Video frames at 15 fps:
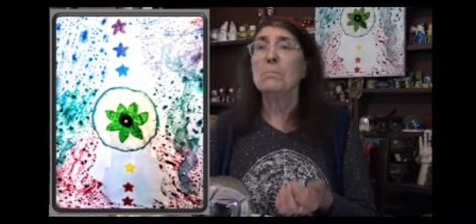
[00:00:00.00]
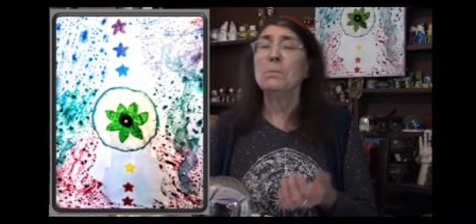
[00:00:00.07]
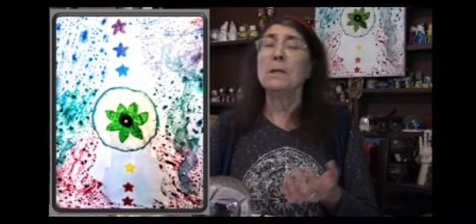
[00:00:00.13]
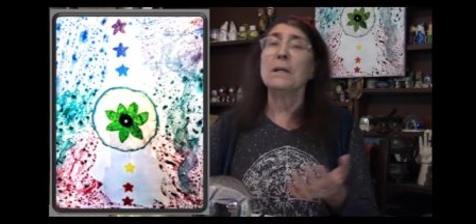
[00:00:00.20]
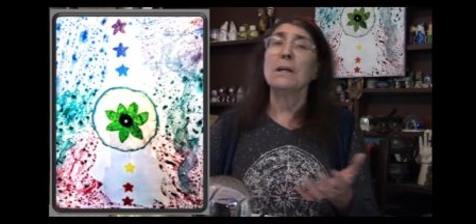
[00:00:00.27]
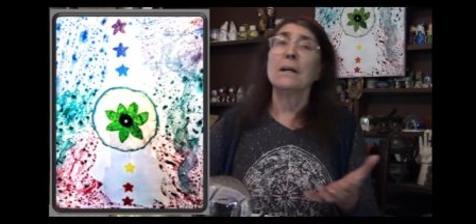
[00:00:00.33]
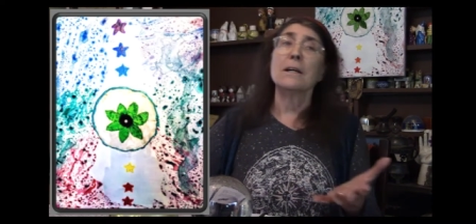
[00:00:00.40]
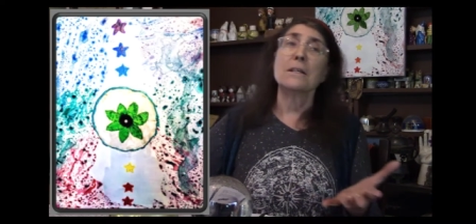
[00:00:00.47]

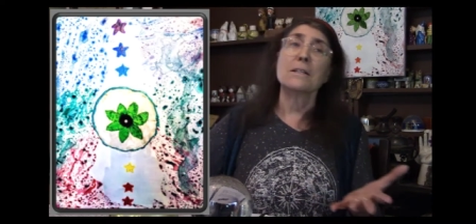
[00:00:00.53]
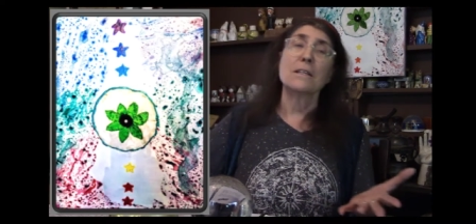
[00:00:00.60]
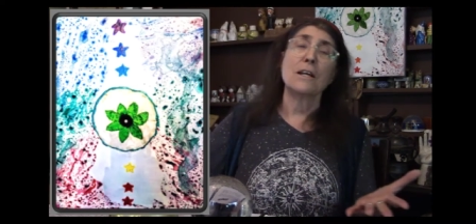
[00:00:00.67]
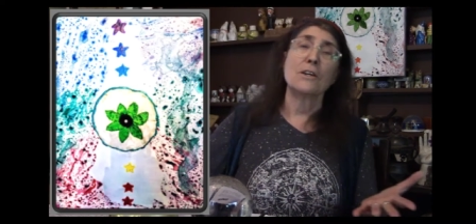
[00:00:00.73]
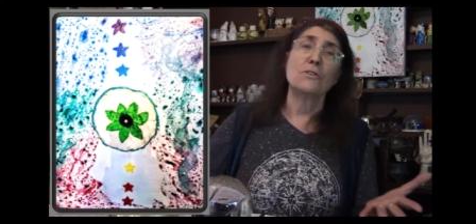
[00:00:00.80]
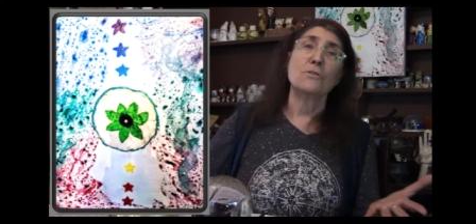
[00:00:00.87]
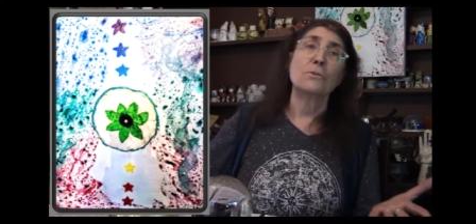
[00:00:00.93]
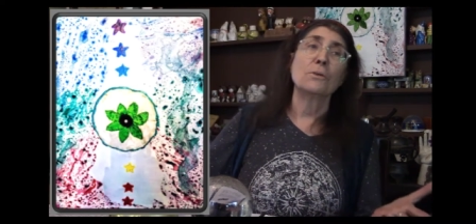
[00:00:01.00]
because
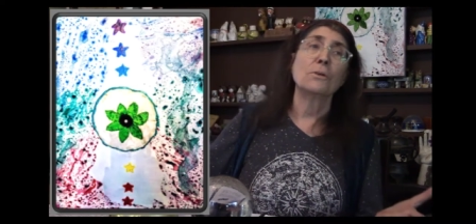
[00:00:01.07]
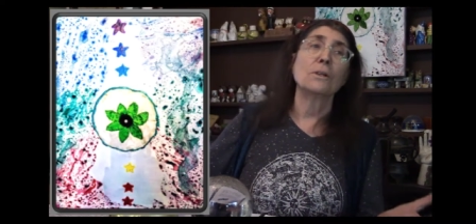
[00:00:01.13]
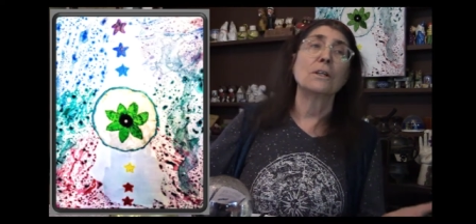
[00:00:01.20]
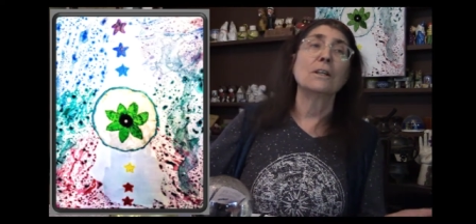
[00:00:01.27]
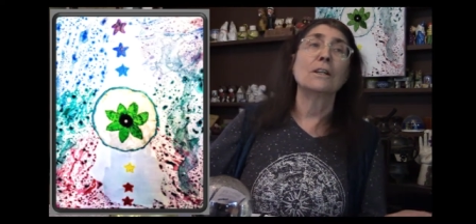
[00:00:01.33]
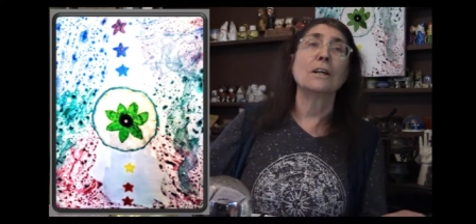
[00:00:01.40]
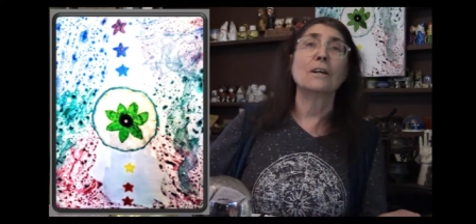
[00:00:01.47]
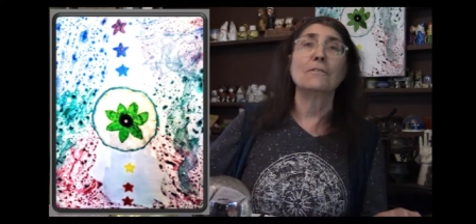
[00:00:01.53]
I
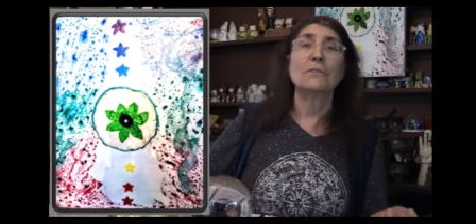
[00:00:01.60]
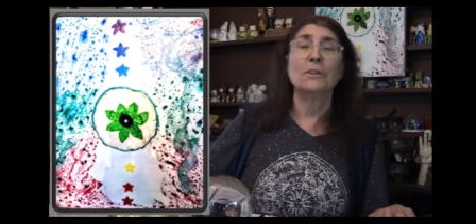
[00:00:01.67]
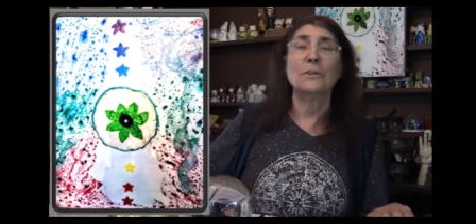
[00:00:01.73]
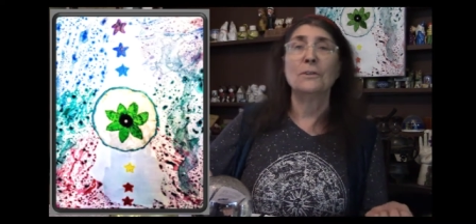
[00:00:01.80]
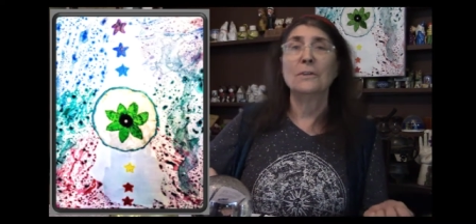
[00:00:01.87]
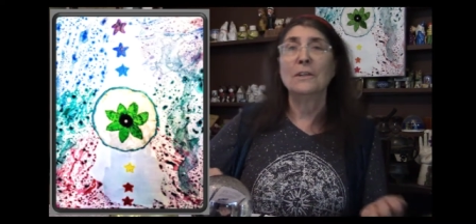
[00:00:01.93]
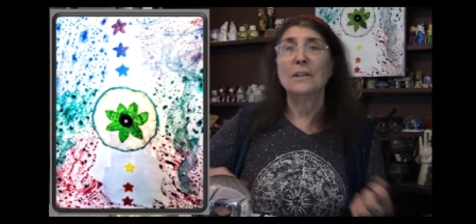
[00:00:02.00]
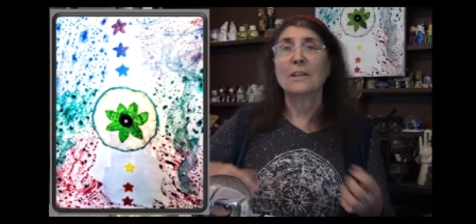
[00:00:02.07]
truly love
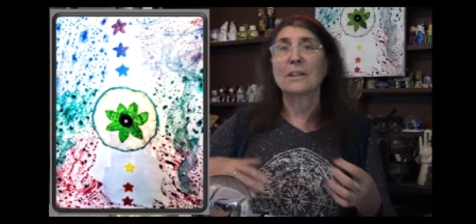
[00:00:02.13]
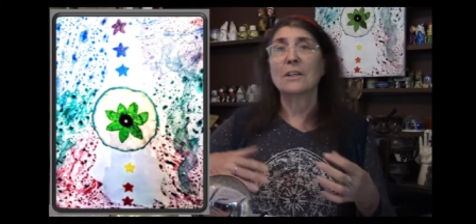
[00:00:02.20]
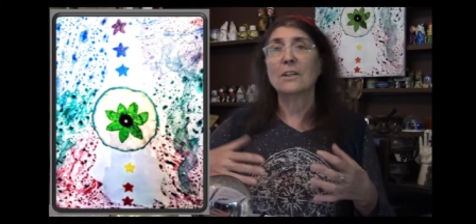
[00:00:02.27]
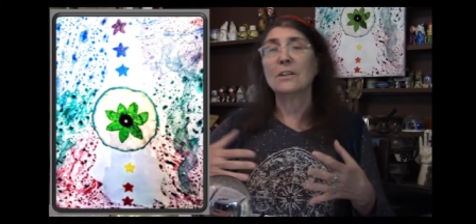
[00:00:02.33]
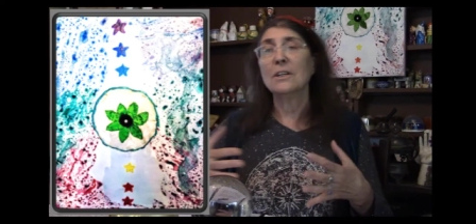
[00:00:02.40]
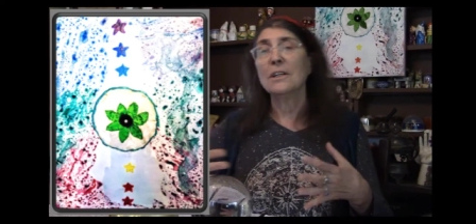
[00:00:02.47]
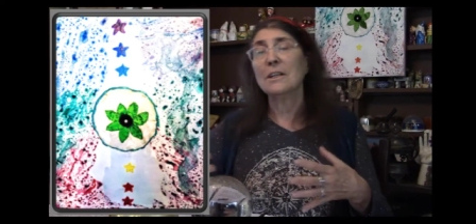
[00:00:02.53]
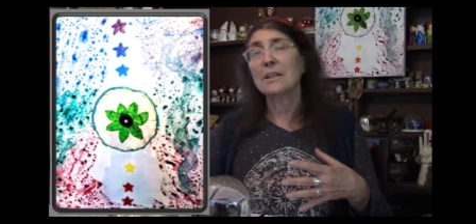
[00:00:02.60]
you,
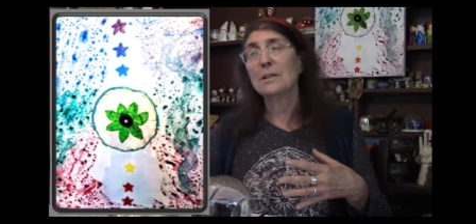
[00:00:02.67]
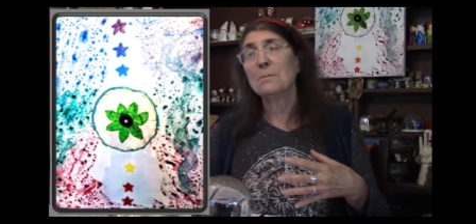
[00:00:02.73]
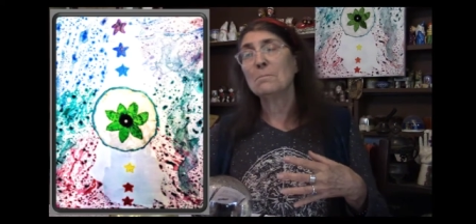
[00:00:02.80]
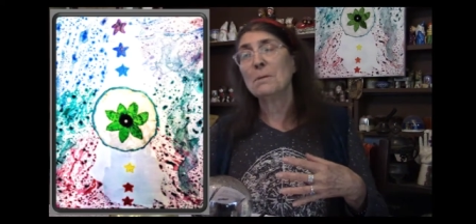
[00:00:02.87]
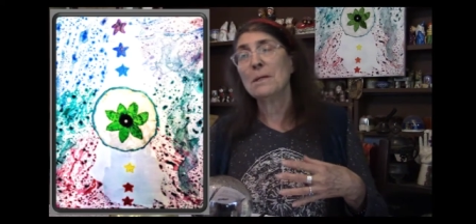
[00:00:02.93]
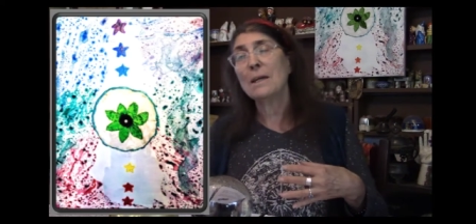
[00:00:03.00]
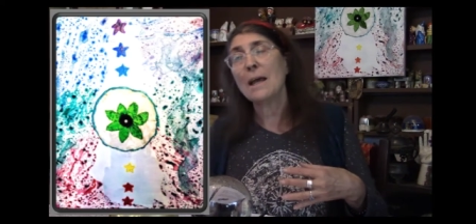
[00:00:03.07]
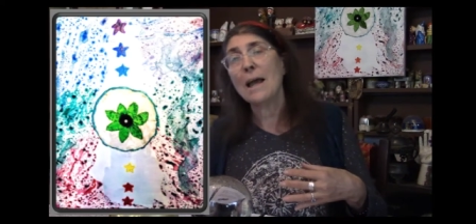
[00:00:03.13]
go ahead and
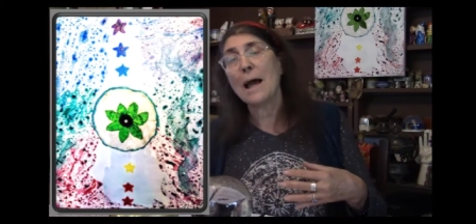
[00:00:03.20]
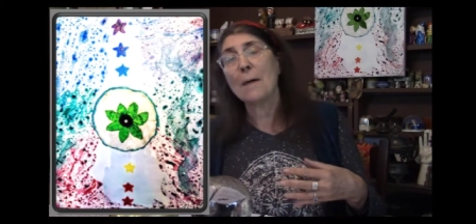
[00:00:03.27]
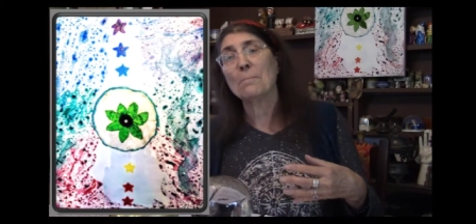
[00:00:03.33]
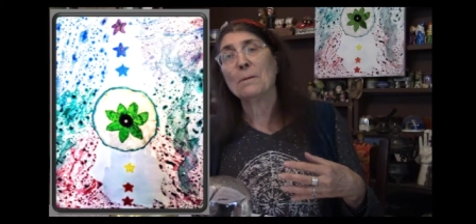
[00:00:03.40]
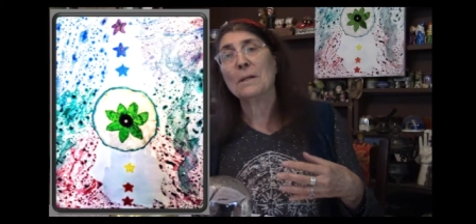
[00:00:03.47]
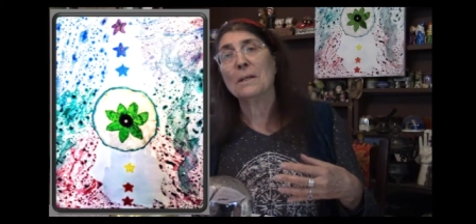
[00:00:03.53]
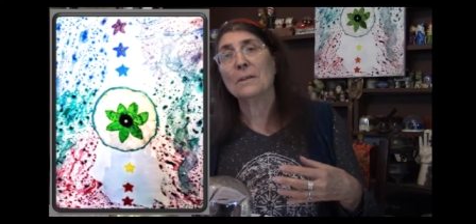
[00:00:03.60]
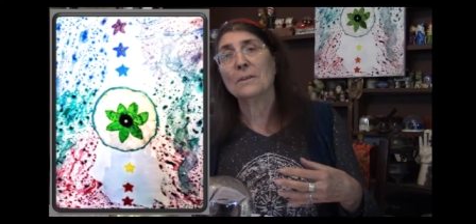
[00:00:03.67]
be
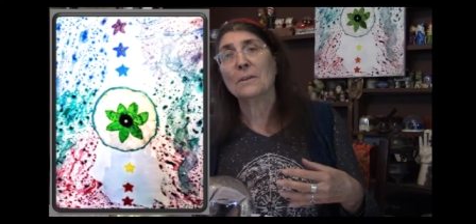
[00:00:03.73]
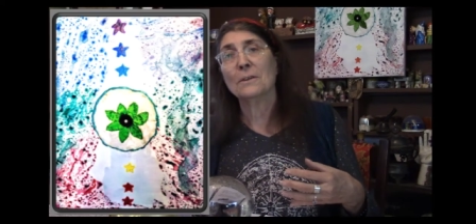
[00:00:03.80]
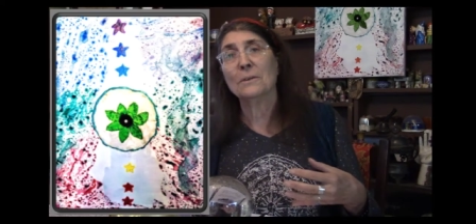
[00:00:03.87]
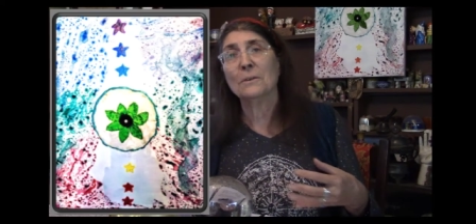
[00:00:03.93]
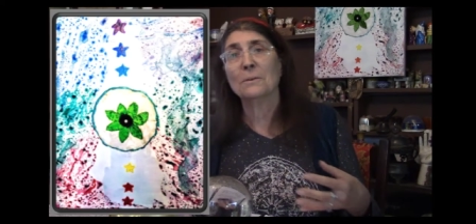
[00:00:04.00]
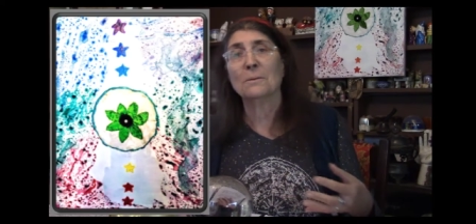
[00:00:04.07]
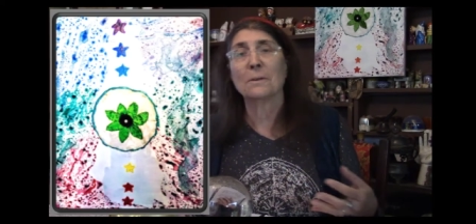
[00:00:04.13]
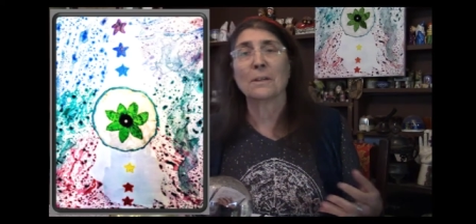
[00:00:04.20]
happy in the
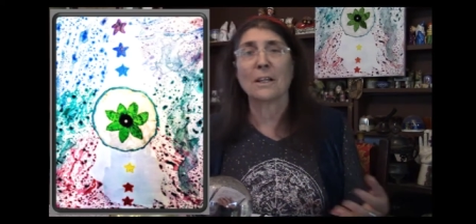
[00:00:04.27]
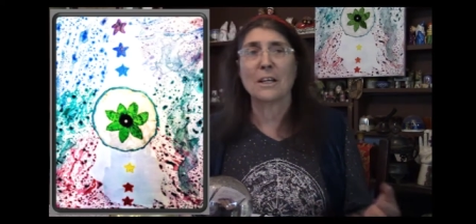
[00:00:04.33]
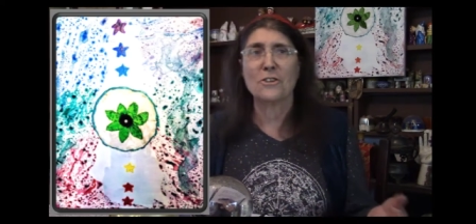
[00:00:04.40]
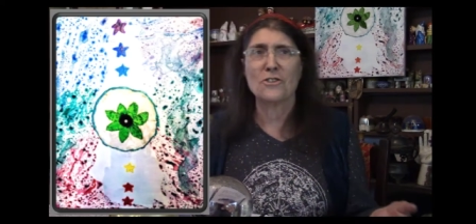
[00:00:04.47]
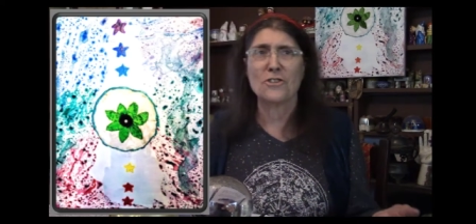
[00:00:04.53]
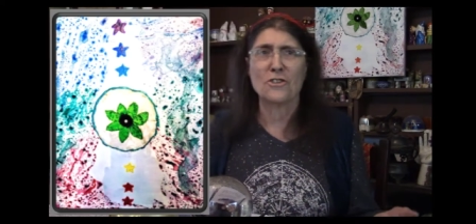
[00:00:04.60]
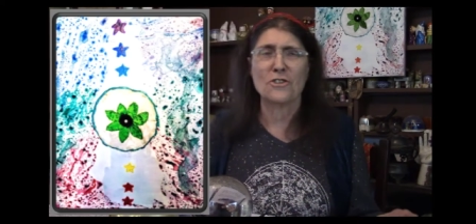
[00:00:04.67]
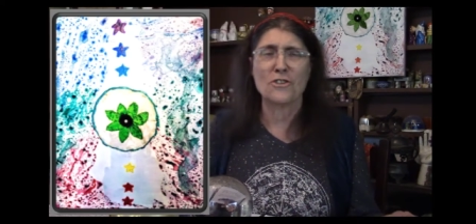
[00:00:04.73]
new
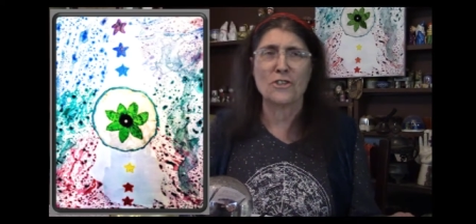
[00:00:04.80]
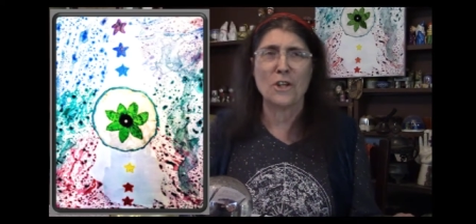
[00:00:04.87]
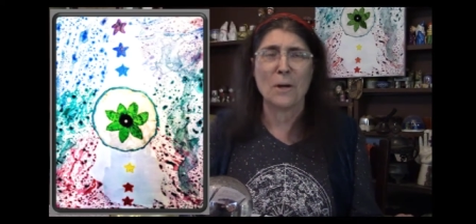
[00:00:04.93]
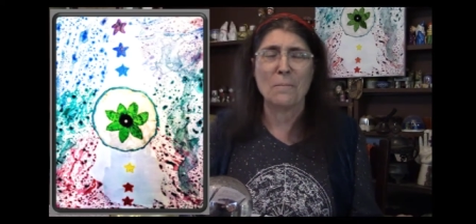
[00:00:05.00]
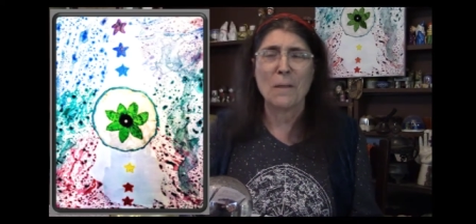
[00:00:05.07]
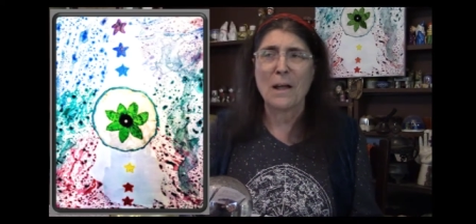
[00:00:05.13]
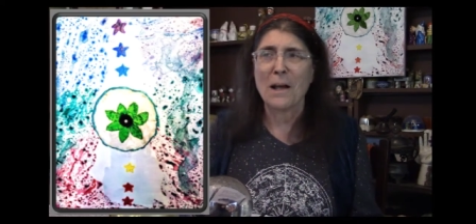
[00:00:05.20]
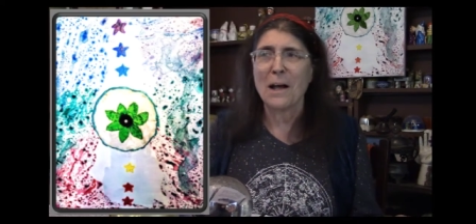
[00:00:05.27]
relationship.